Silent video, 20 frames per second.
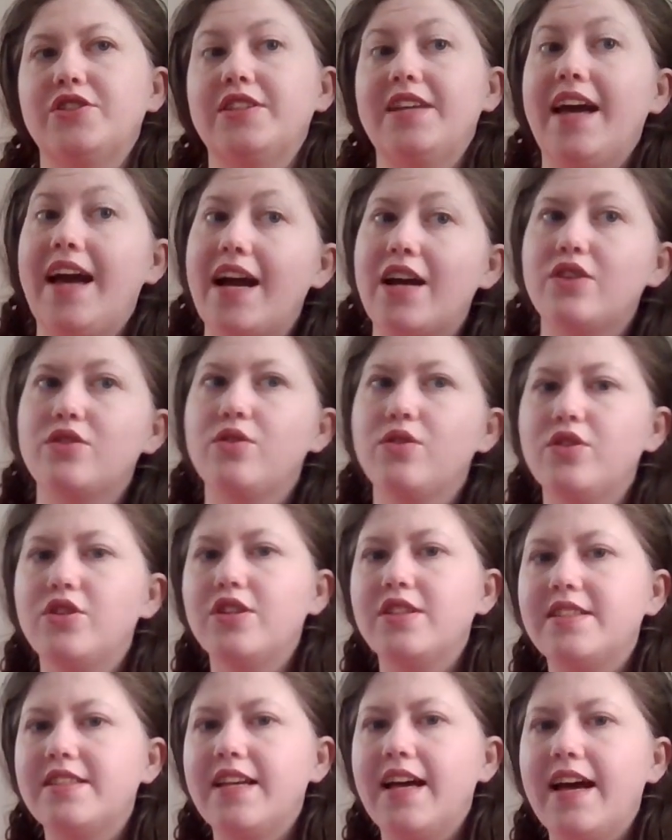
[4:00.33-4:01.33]
to the actual
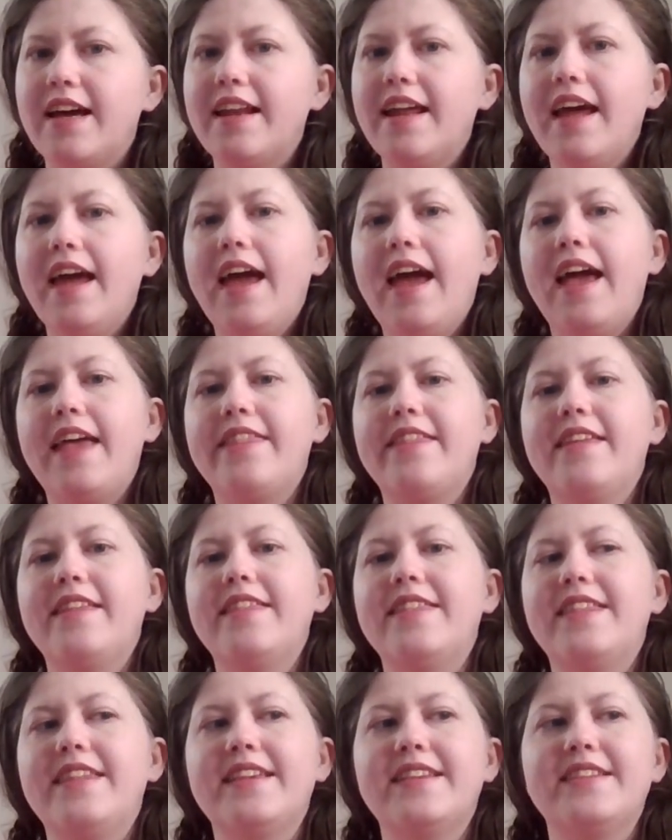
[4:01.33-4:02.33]
good side. And
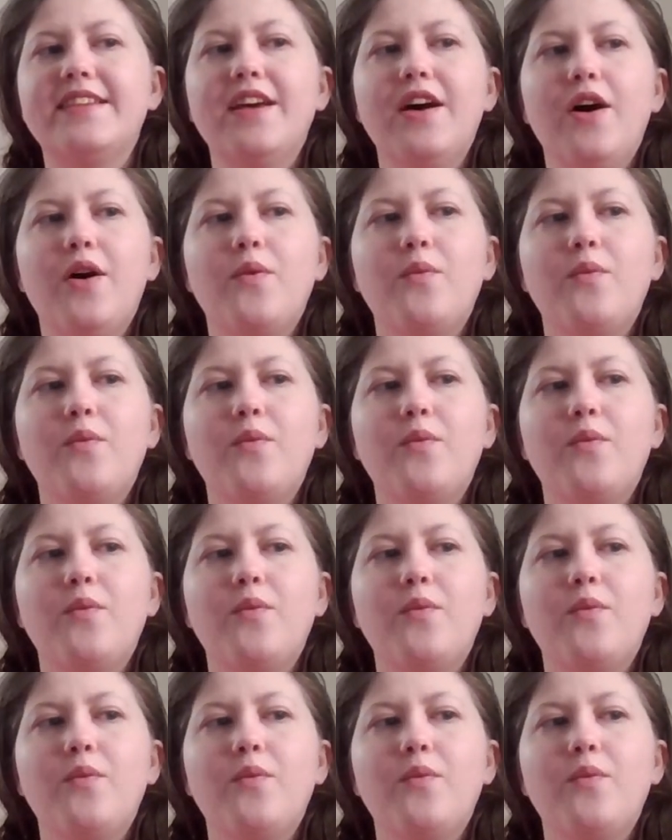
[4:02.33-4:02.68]
then this